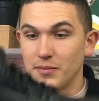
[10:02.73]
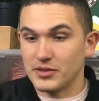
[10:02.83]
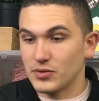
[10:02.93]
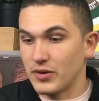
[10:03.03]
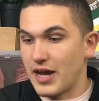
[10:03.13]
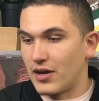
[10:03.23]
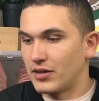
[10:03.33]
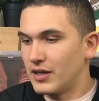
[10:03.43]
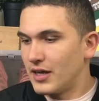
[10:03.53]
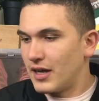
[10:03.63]
in store now.
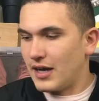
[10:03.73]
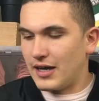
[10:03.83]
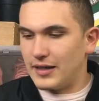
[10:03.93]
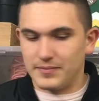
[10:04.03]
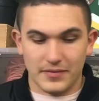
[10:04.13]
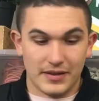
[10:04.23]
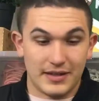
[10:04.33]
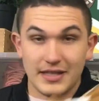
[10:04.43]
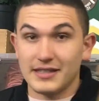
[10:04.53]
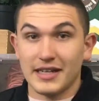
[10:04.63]
Um,
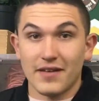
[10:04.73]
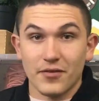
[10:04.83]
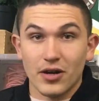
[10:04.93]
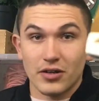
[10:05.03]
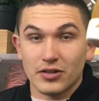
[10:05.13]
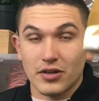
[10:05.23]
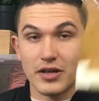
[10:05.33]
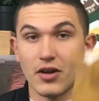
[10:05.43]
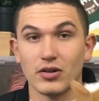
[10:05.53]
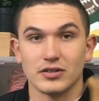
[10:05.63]
these I got for
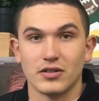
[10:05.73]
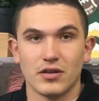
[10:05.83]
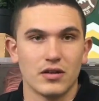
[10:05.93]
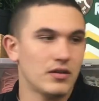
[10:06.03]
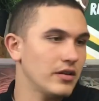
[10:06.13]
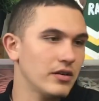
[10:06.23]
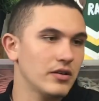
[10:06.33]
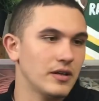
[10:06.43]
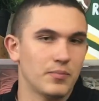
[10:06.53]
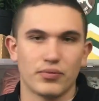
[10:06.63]
$130,
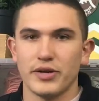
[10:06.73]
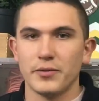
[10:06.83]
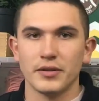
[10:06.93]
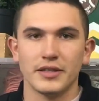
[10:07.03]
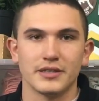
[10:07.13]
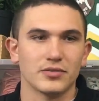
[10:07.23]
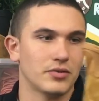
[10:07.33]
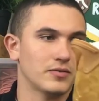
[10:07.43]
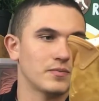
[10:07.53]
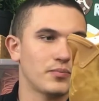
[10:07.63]
literally pre-release
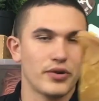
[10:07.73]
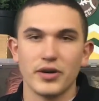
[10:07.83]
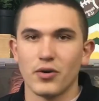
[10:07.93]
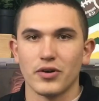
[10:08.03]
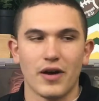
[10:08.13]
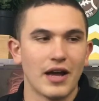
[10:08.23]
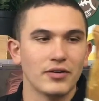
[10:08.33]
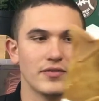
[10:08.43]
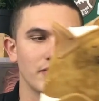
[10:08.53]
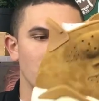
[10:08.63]
or pre-order. I don't
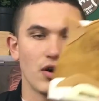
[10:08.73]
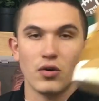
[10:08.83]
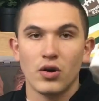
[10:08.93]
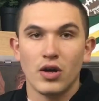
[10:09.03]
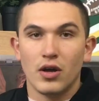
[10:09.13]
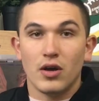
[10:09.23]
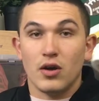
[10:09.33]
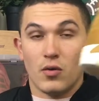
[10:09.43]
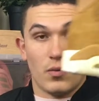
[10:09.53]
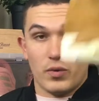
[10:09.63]
even know
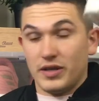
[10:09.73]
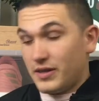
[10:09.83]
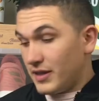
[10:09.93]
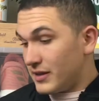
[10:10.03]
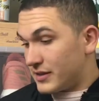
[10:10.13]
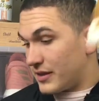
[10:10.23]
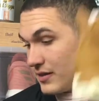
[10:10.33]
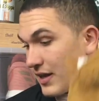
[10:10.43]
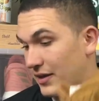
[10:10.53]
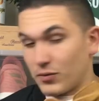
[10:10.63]
when these,
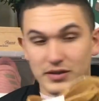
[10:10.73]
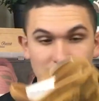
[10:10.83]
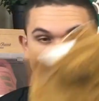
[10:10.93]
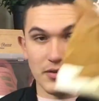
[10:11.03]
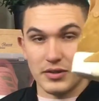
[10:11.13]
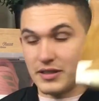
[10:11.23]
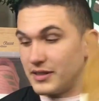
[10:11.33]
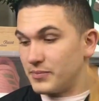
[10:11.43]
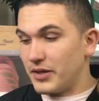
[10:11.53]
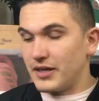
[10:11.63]
like what's the deal with
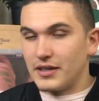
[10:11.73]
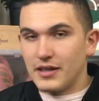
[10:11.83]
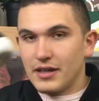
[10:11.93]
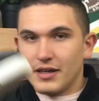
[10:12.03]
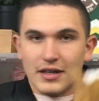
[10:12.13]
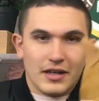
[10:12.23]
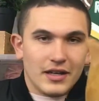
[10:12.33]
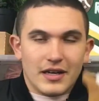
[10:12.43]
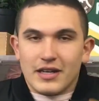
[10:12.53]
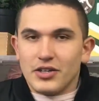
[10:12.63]
these, but
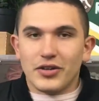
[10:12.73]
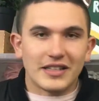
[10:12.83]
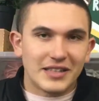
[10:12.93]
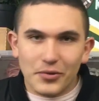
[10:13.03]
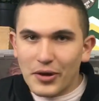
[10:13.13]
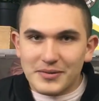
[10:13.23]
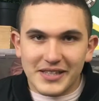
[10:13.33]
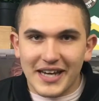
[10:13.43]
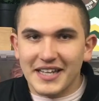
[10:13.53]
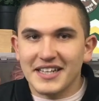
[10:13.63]
you guys get what I'm
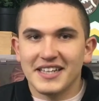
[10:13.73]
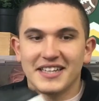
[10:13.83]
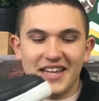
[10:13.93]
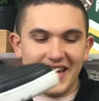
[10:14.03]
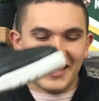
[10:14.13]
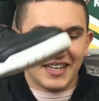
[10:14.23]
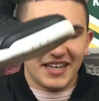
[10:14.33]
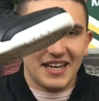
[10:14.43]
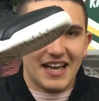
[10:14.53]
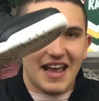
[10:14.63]
saying? Like
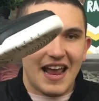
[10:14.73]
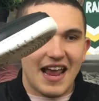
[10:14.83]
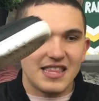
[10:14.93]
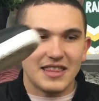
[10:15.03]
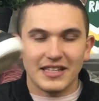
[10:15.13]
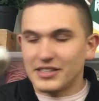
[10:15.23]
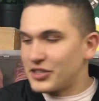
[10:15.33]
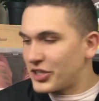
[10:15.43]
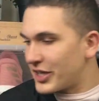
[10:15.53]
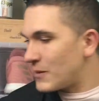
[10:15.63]
the
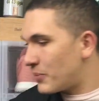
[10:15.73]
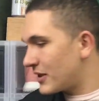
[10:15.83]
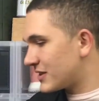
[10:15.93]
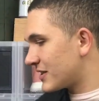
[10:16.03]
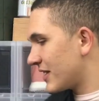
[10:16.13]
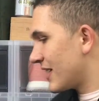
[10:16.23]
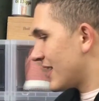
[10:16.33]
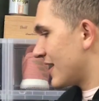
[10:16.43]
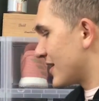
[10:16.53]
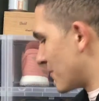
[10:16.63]
cheapest,
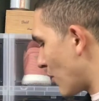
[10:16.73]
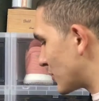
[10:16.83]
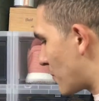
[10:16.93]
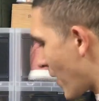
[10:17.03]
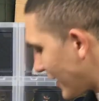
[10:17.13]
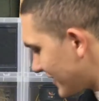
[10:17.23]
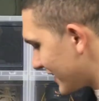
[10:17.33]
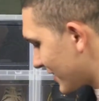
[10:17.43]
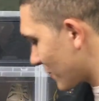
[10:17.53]
the most basic